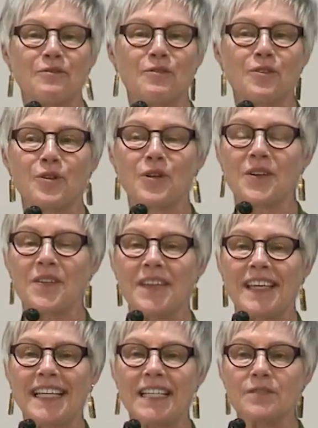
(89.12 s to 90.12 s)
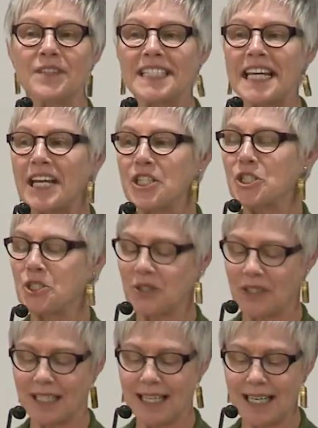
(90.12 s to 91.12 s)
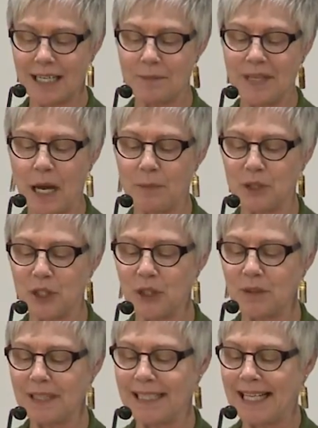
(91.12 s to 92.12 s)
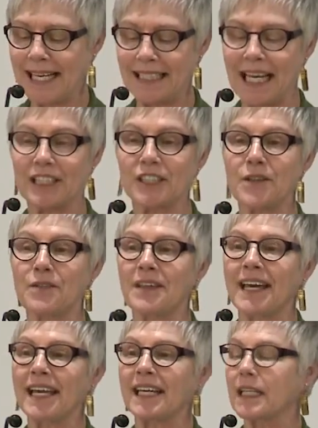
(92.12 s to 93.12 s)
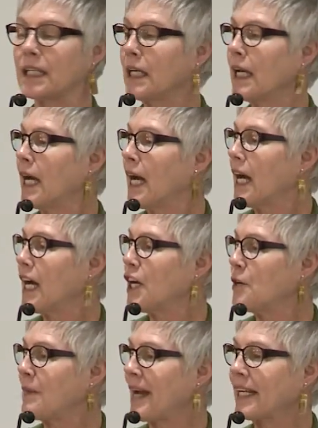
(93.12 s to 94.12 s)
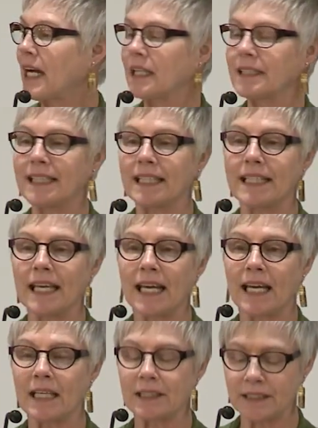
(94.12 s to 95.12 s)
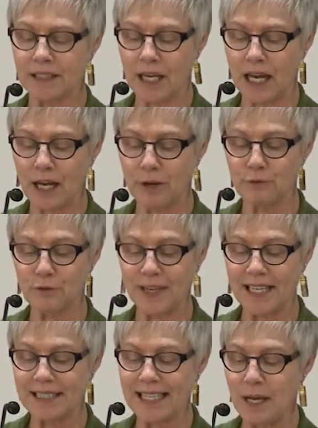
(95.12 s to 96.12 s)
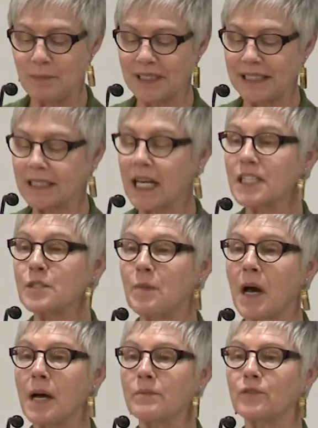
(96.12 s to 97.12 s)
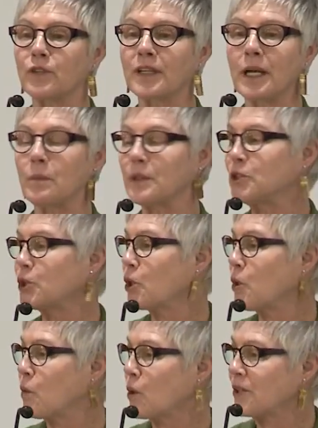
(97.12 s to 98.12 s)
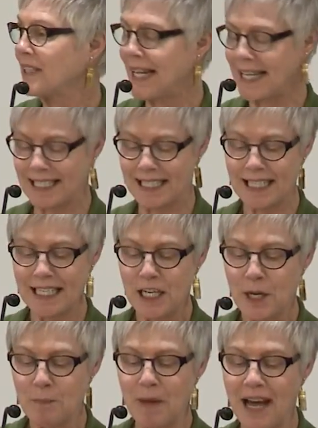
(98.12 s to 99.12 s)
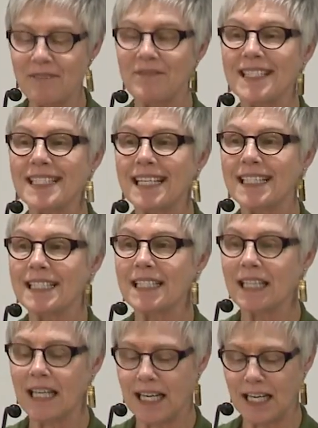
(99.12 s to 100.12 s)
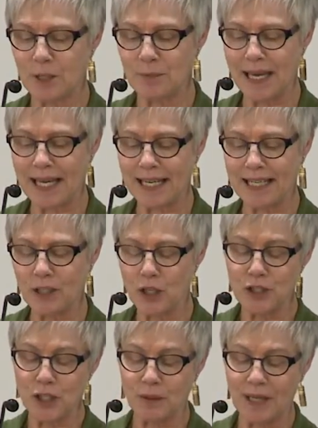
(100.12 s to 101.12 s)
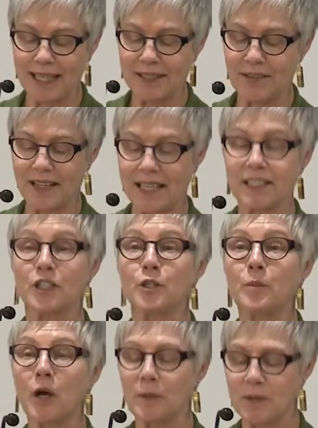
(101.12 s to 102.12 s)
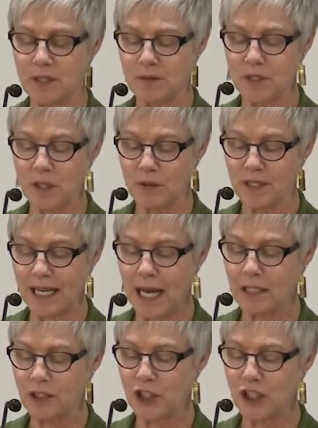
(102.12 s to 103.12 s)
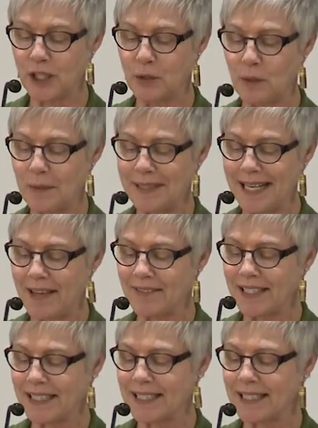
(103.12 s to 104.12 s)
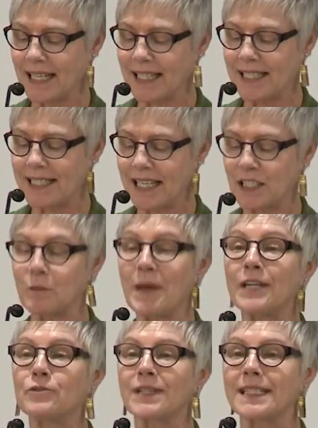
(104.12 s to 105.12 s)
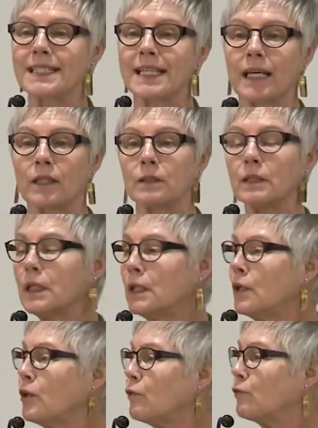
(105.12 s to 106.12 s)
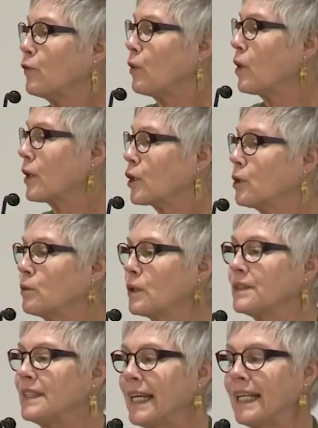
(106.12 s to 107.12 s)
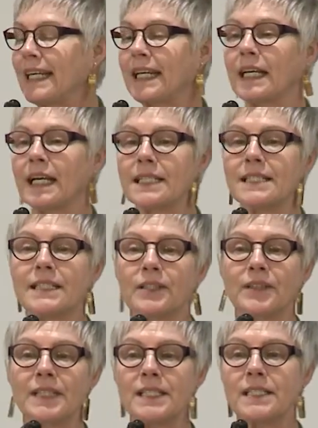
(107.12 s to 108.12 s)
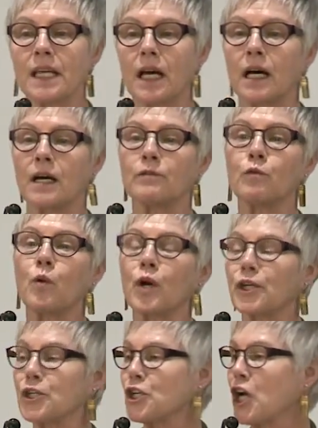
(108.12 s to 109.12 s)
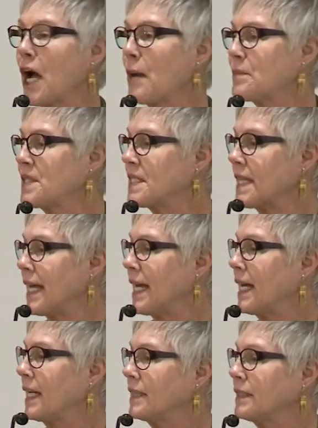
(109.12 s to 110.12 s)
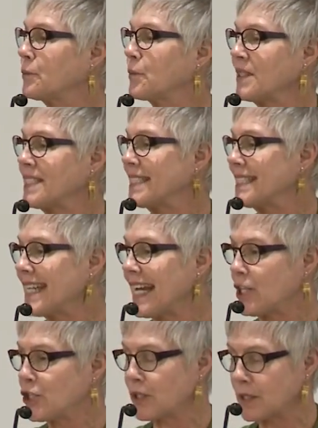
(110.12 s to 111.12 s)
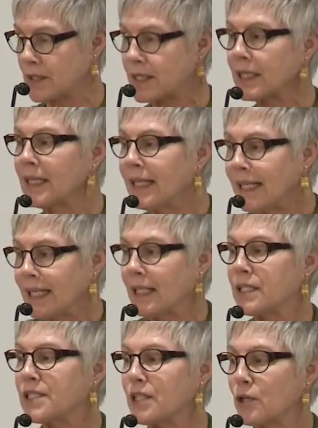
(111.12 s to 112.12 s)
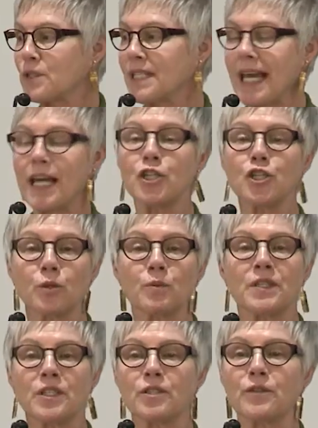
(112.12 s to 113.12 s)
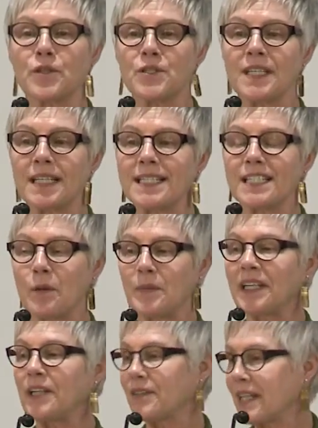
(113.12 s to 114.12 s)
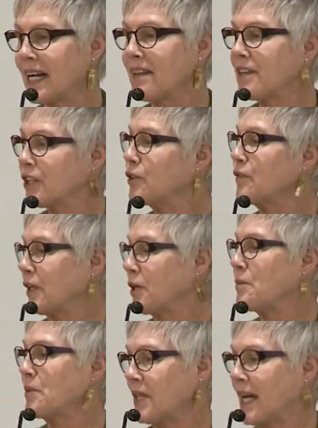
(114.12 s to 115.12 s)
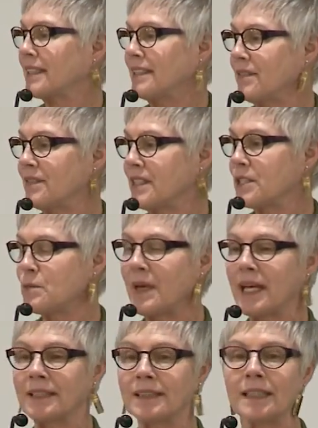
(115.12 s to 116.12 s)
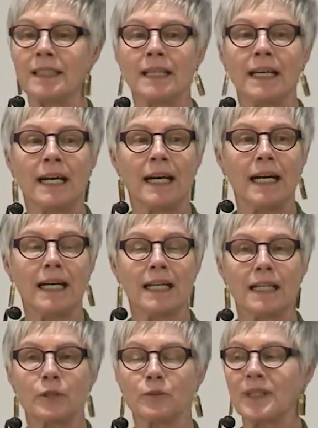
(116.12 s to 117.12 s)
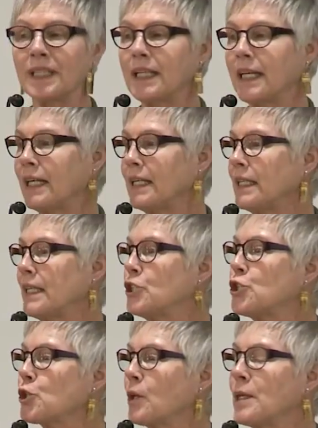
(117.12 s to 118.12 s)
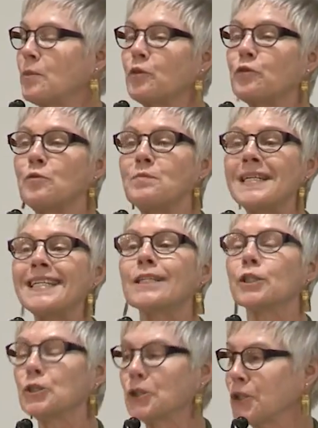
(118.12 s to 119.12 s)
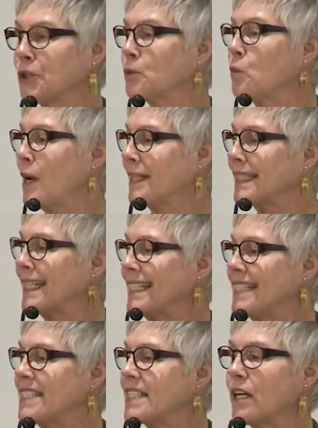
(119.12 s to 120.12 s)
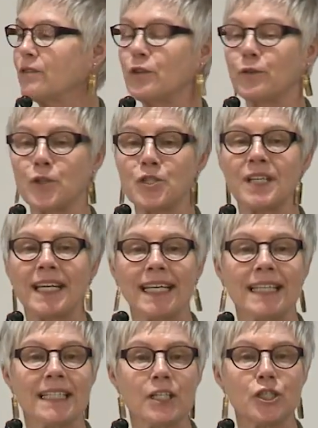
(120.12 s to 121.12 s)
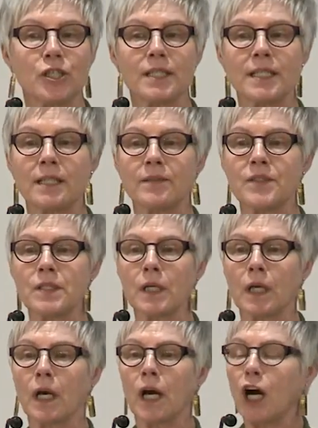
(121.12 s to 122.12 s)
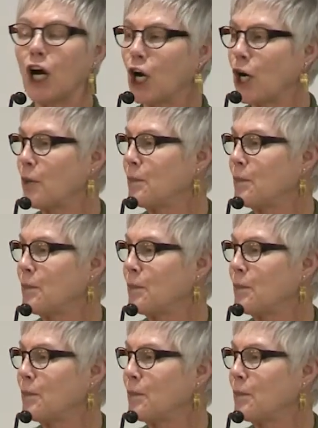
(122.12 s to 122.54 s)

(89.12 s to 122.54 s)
for the invitation to come, the opportunity. I'd like to thank my colleague and friend Emily Nussbaum for helping to coordinate my visit. And I'd also like to thank the Departments of Sociology, Women and Ethnic Studies, and the Matrix Center for coordinating a series of workshops and presentations in association with the Diversity Summit here that I think are very productive. It's been really enjoyable for me to learn what kinds of diversity initiatives are